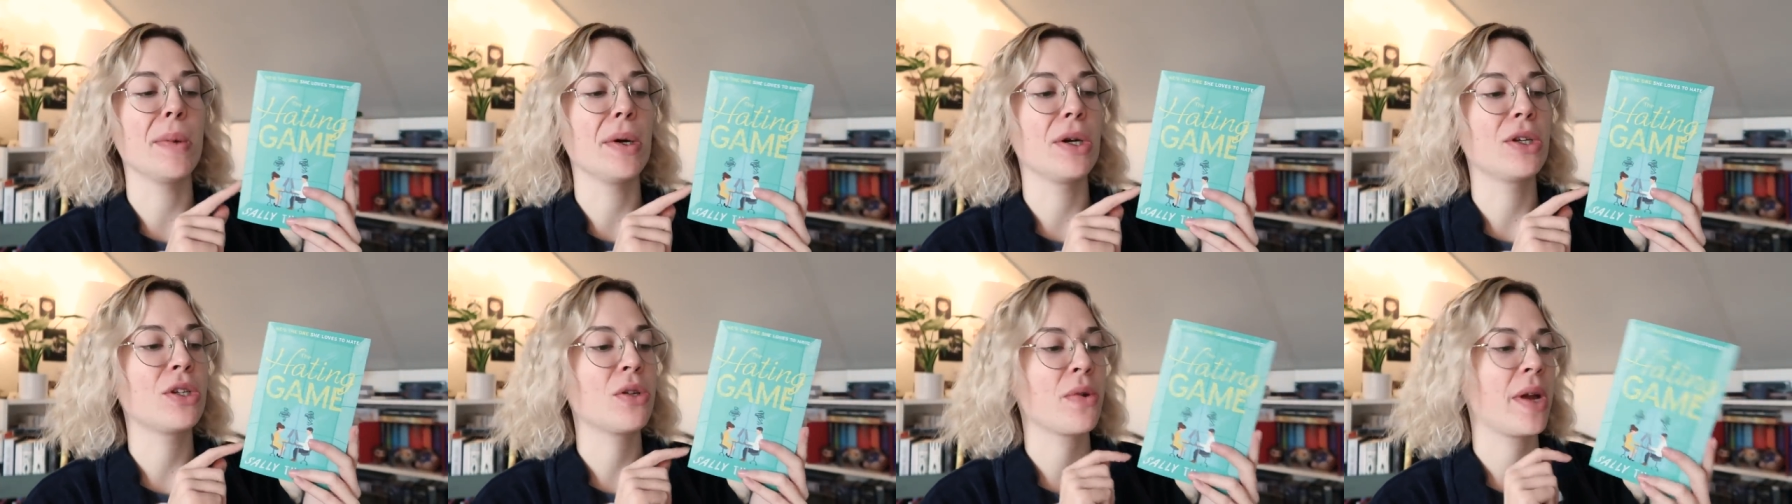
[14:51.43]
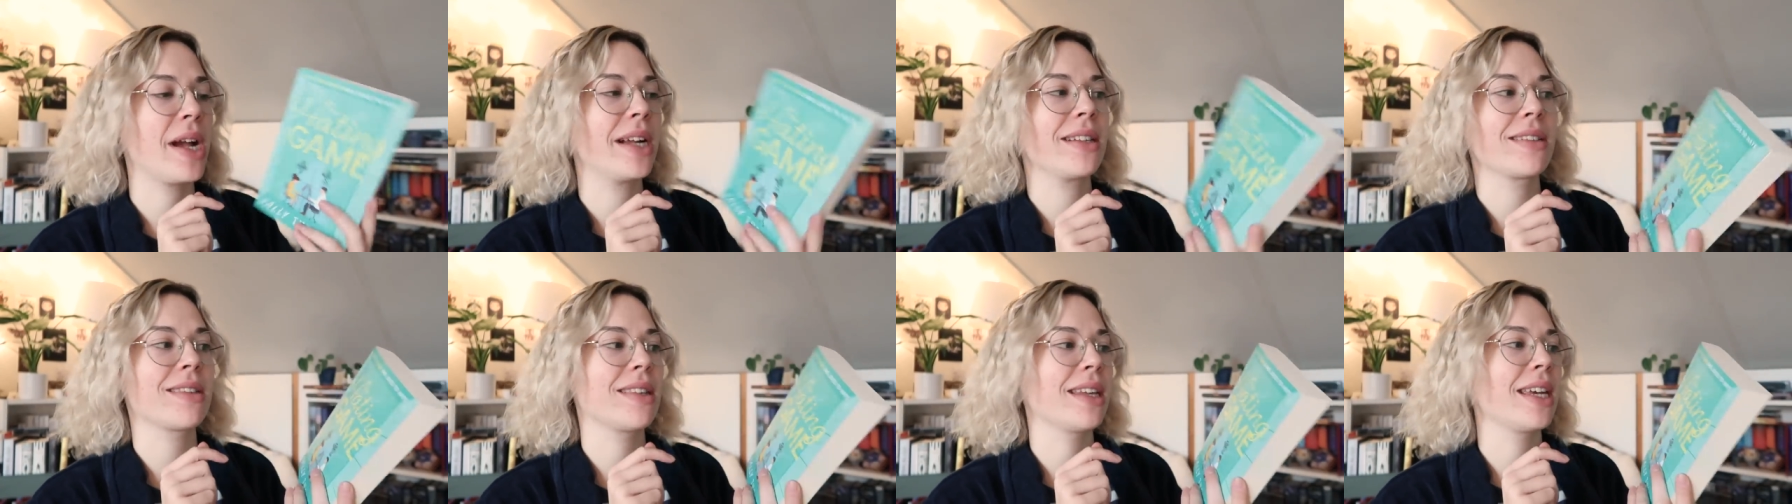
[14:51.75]
book
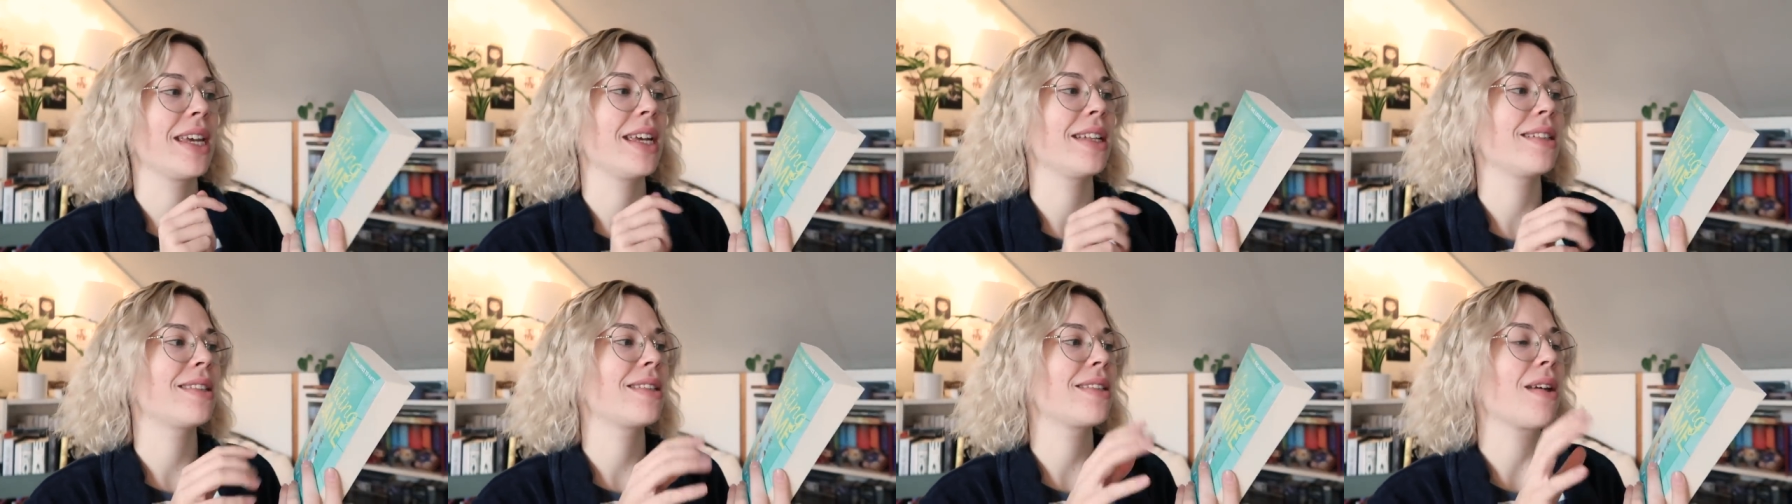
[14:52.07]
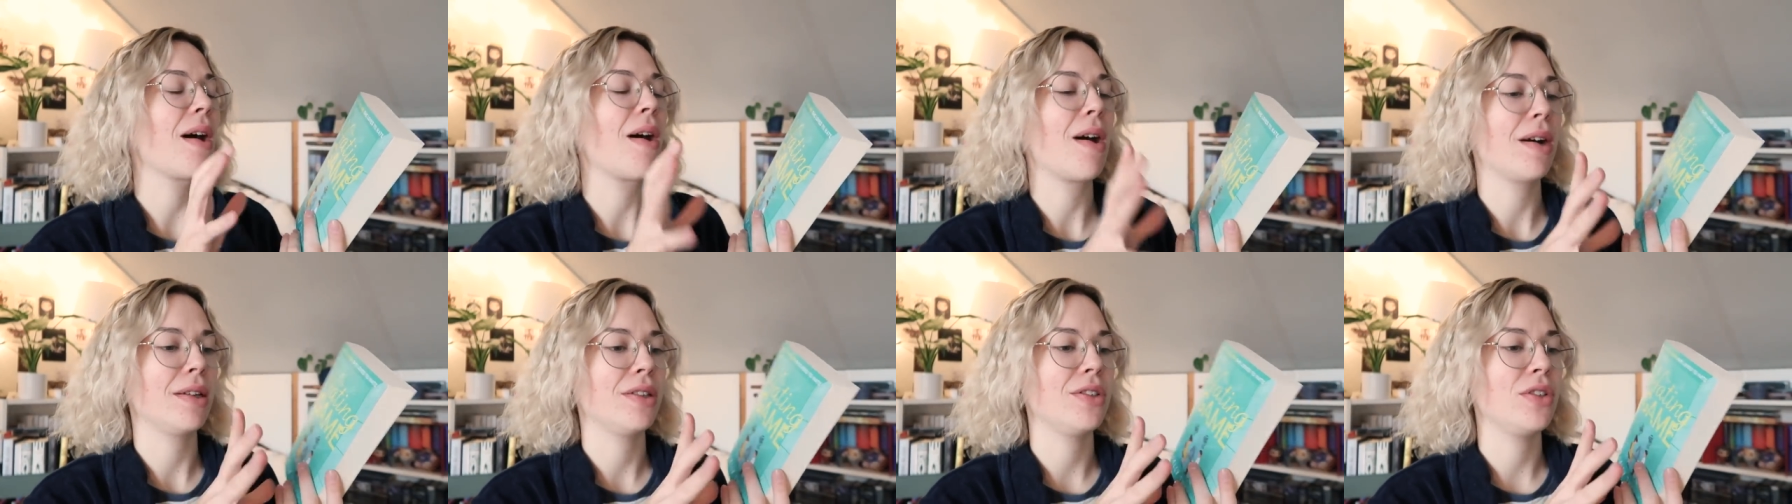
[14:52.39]

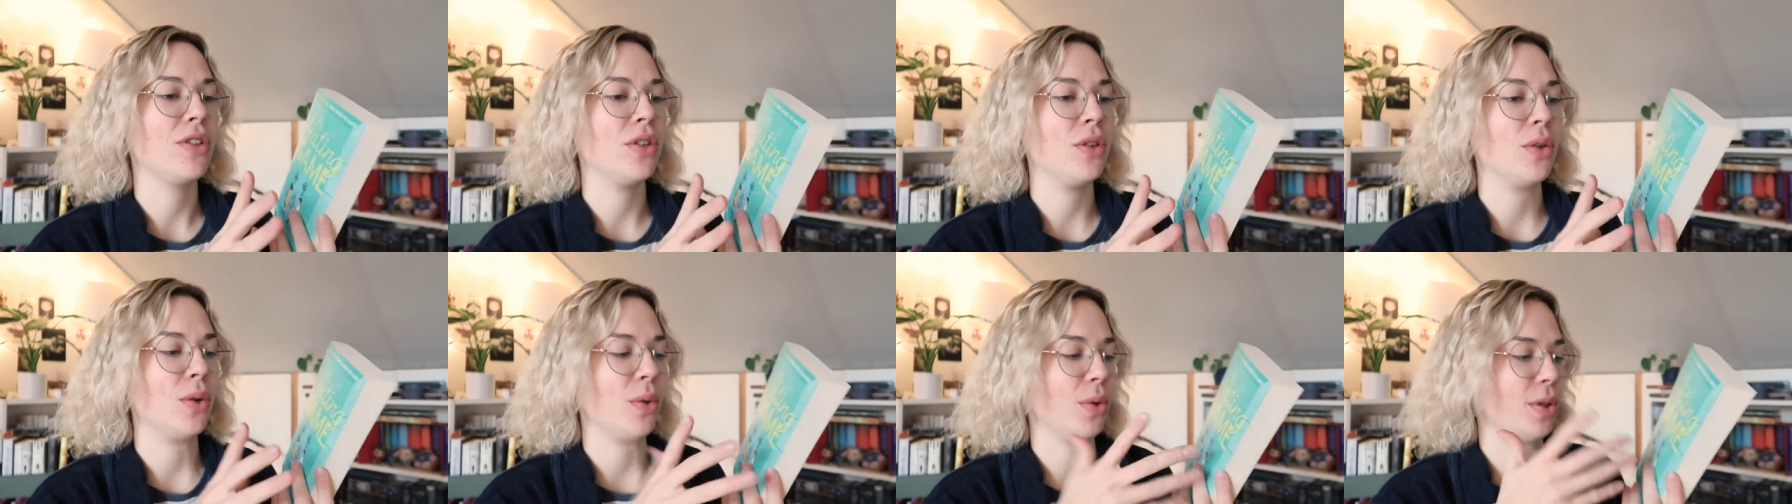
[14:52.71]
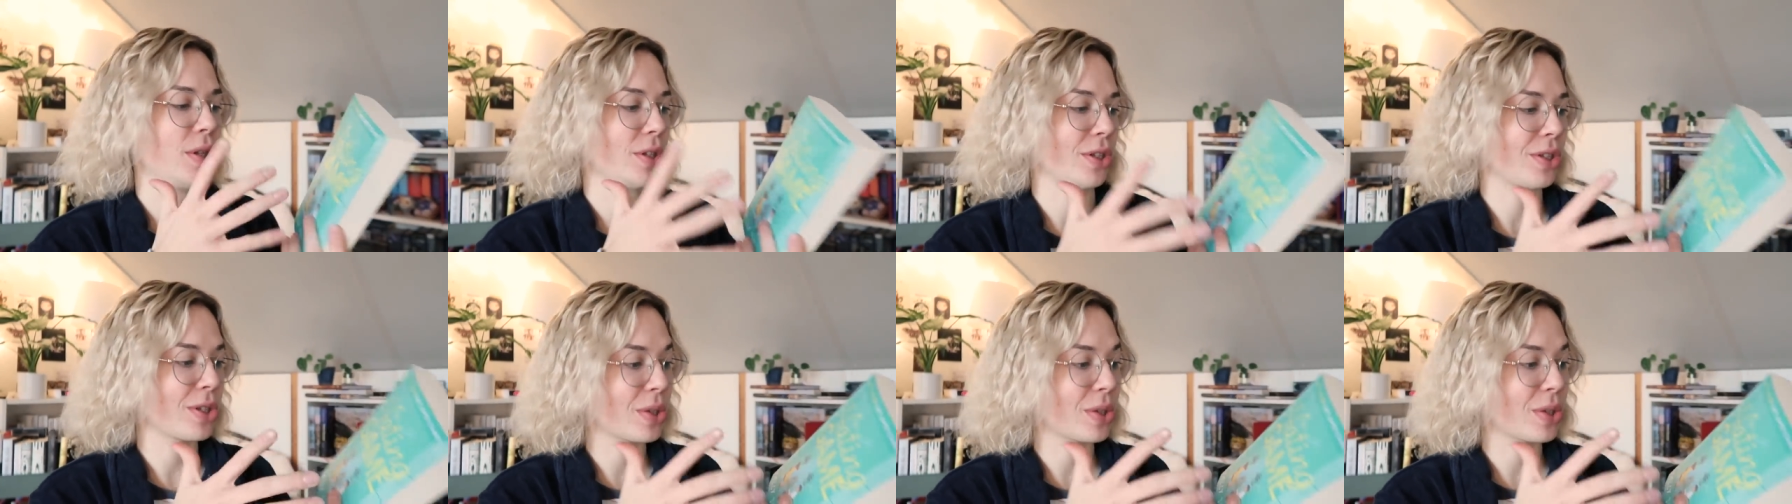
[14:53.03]
translates onto the